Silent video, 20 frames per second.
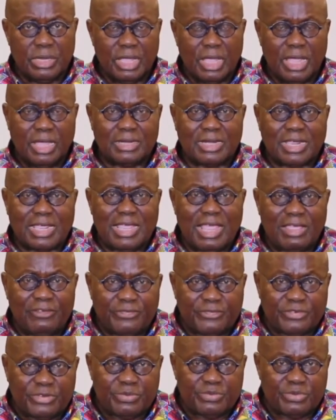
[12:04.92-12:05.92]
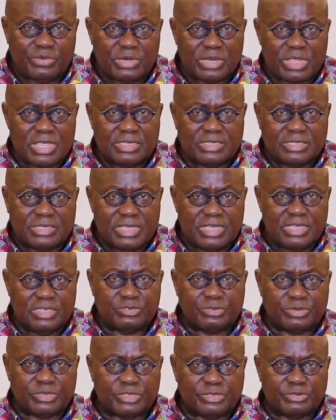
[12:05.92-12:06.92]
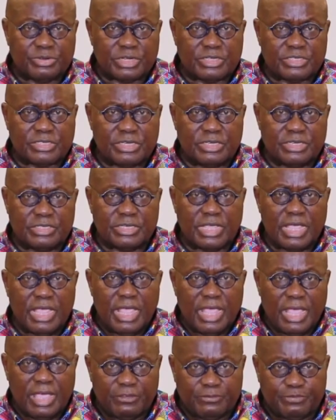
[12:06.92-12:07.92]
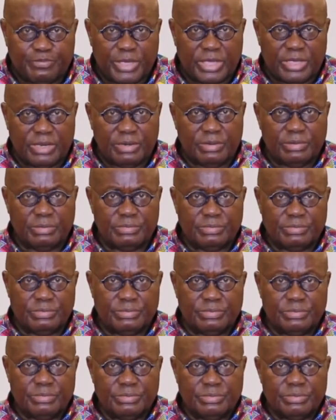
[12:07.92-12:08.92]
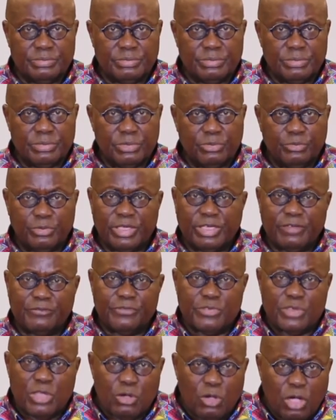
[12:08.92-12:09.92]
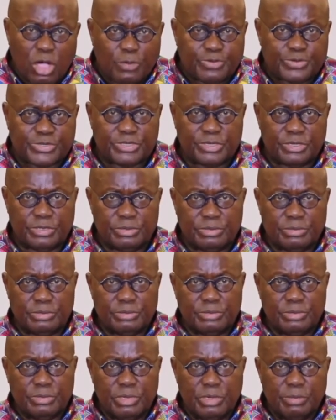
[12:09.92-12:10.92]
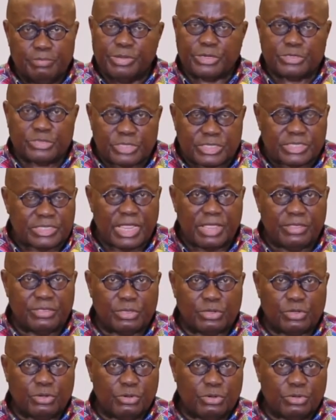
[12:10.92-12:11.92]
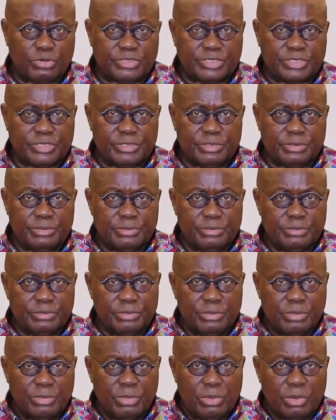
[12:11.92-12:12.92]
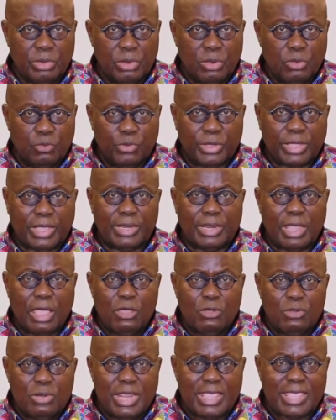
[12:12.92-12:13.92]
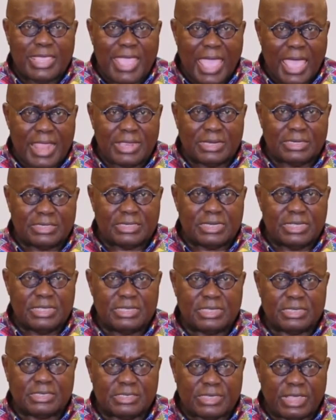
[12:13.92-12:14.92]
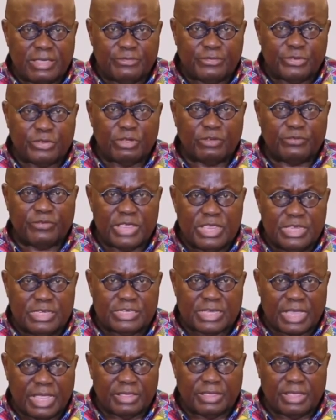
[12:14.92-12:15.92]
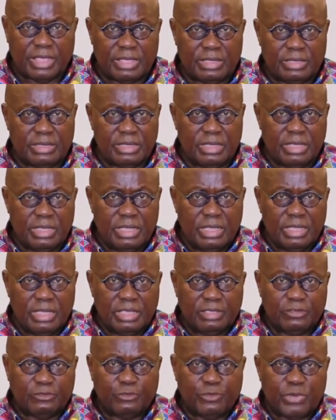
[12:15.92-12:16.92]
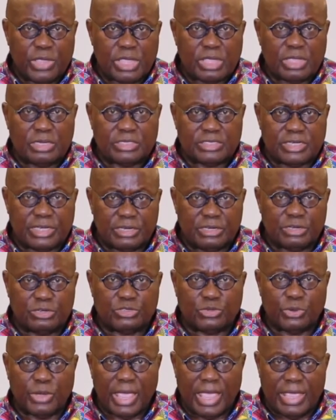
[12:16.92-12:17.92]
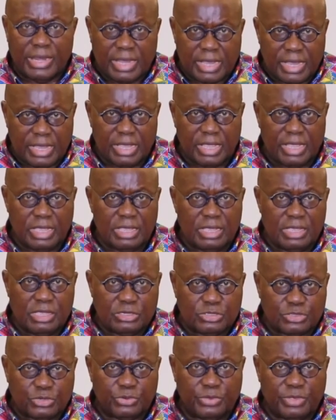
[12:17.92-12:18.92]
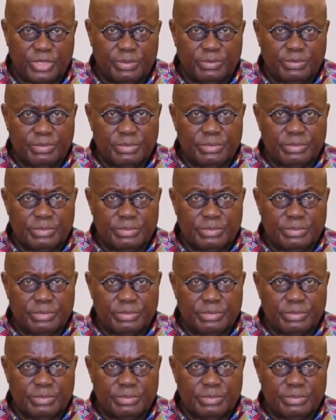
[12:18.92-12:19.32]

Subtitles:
Uncomfortable as these restrictions have been, we have no option but to stay the course. We can only guarantee the safety of each other if we continue to adhere to them.